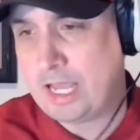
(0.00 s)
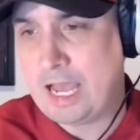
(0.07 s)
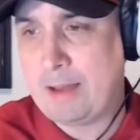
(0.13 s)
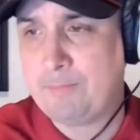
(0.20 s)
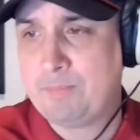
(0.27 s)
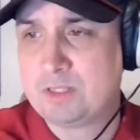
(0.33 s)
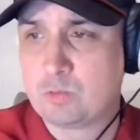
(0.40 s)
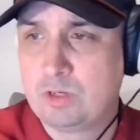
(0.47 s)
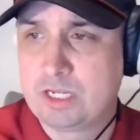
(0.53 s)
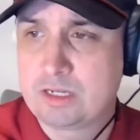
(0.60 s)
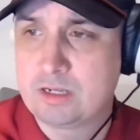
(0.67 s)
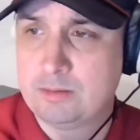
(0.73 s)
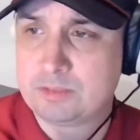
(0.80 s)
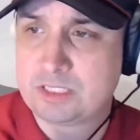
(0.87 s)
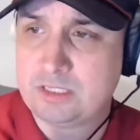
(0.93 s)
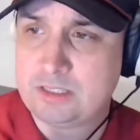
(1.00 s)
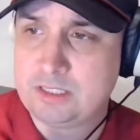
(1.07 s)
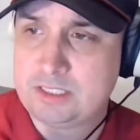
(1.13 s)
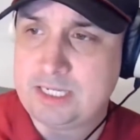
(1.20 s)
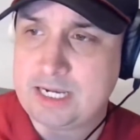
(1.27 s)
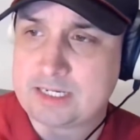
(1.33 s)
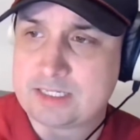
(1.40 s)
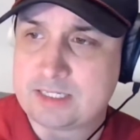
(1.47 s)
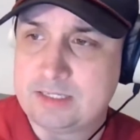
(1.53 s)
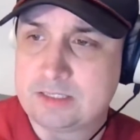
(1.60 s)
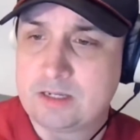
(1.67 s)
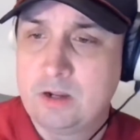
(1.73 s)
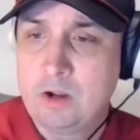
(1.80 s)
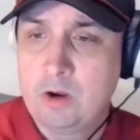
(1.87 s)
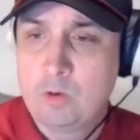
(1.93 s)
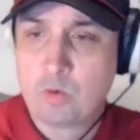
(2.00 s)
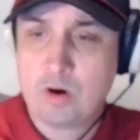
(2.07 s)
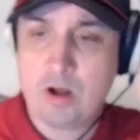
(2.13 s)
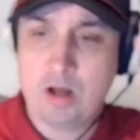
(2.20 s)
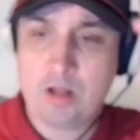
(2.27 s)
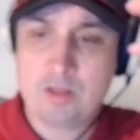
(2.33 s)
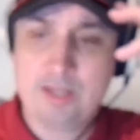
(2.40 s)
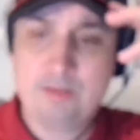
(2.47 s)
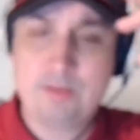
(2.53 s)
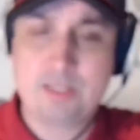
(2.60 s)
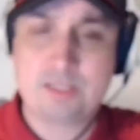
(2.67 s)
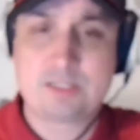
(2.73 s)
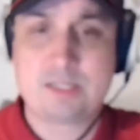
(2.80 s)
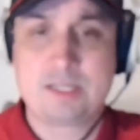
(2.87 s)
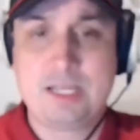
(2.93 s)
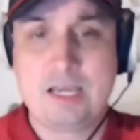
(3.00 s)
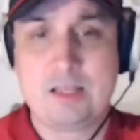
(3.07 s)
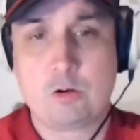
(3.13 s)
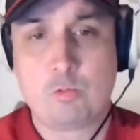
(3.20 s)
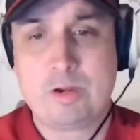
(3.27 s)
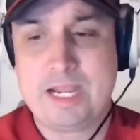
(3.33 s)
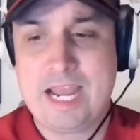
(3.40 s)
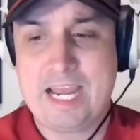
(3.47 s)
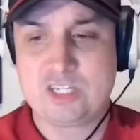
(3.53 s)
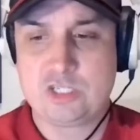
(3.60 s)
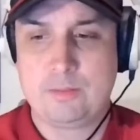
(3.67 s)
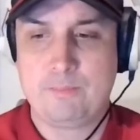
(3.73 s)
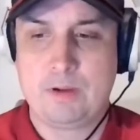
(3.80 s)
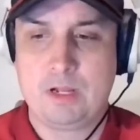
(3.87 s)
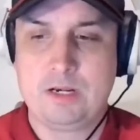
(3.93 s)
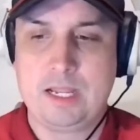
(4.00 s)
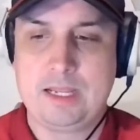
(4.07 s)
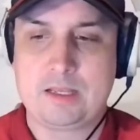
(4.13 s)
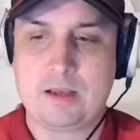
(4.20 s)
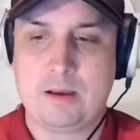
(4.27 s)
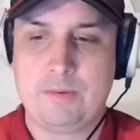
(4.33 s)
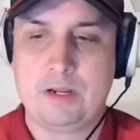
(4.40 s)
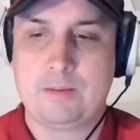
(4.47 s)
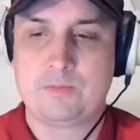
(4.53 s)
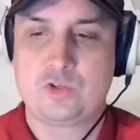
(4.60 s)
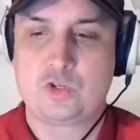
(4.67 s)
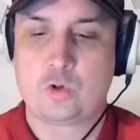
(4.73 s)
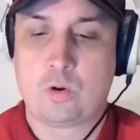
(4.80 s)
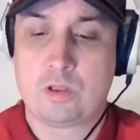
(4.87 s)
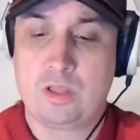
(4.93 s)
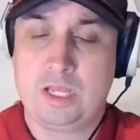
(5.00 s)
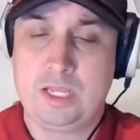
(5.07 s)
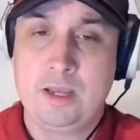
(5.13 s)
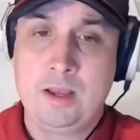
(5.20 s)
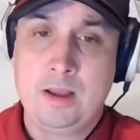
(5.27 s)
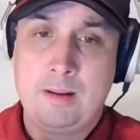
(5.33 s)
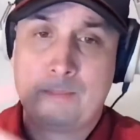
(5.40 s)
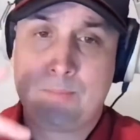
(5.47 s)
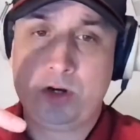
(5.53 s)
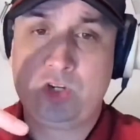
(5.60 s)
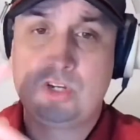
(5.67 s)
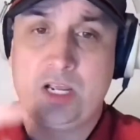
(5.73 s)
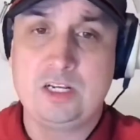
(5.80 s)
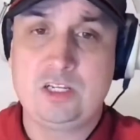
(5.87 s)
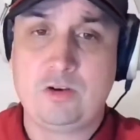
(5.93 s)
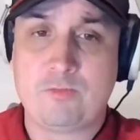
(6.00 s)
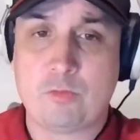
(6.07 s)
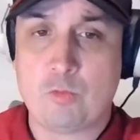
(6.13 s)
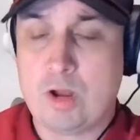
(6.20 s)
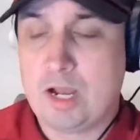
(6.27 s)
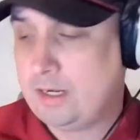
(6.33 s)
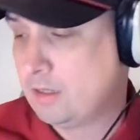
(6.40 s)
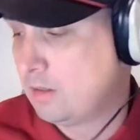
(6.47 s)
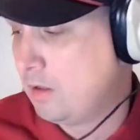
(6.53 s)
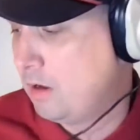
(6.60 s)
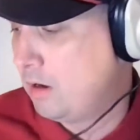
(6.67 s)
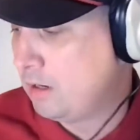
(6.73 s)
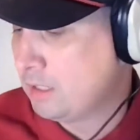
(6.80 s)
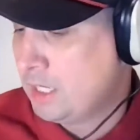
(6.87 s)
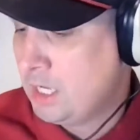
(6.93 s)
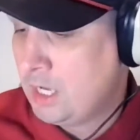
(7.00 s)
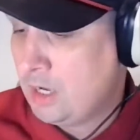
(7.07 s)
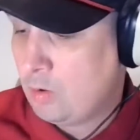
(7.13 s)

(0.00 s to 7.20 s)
happens when it comes to the Texans, we're all in this together. Reaction Monday coming up shortly. Appreciate you for riding along.